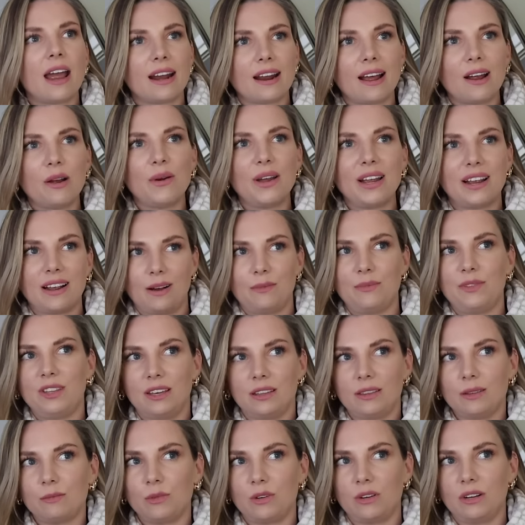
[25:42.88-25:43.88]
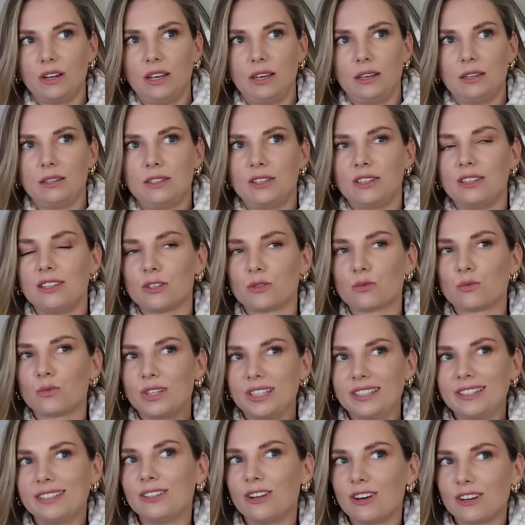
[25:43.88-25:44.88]
And I wake up the other morning to this
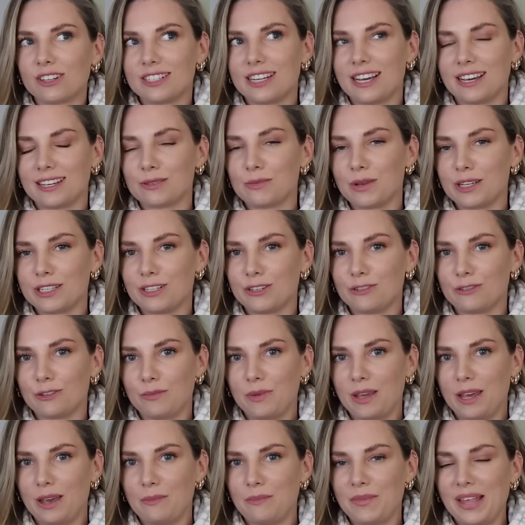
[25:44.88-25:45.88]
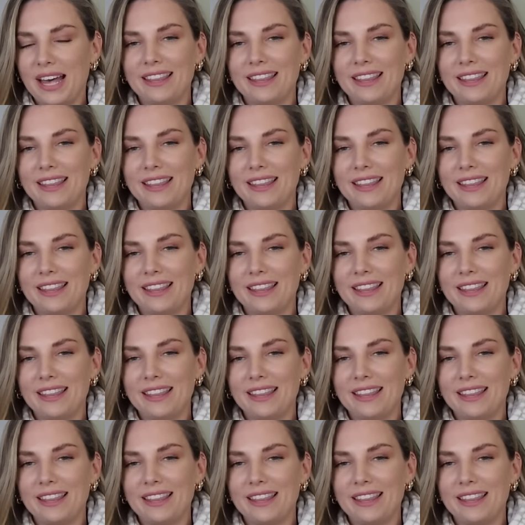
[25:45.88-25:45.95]
really long text message from him,